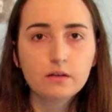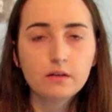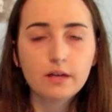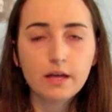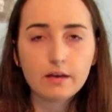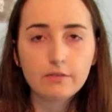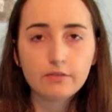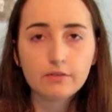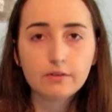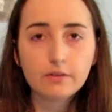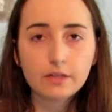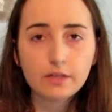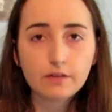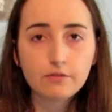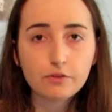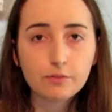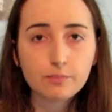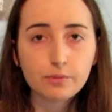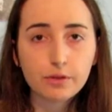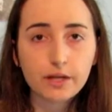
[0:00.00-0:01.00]
never
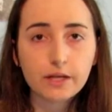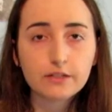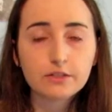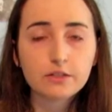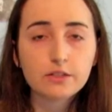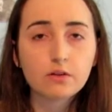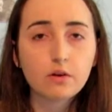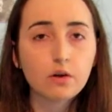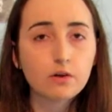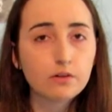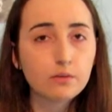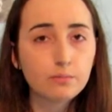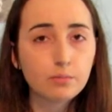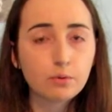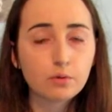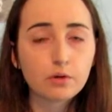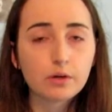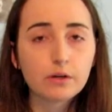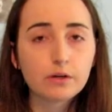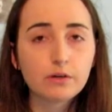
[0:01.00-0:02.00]
leave the planchette on the
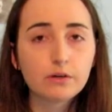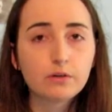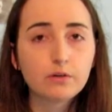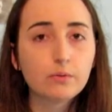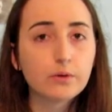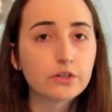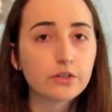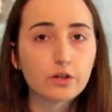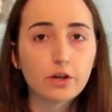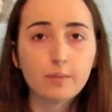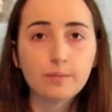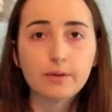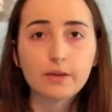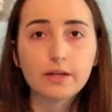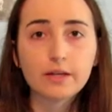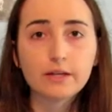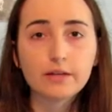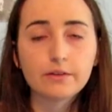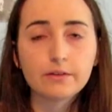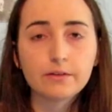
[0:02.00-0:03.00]
board when you're not
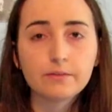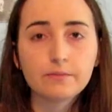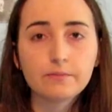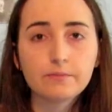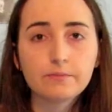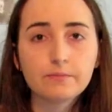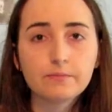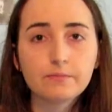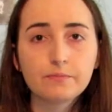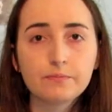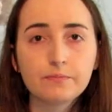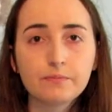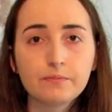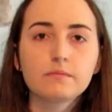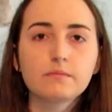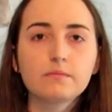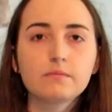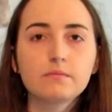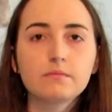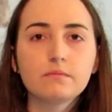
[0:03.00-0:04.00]
playing.
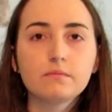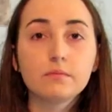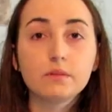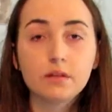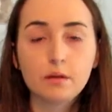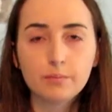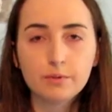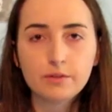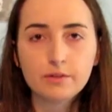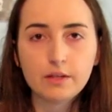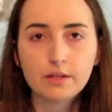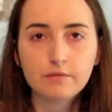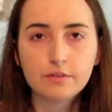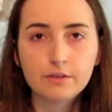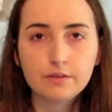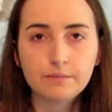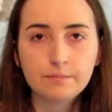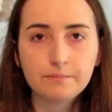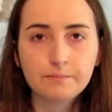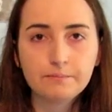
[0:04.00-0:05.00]
Number 7,